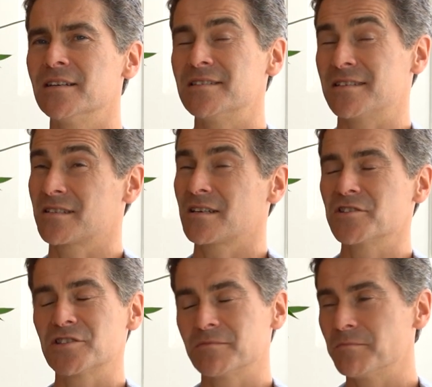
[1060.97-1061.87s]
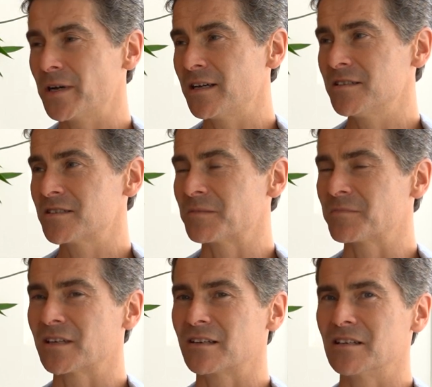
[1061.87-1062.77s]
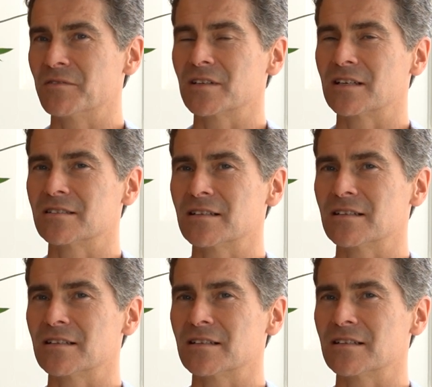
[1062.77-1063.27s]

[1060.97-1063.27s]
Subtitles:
discussion based, I'm thinking of things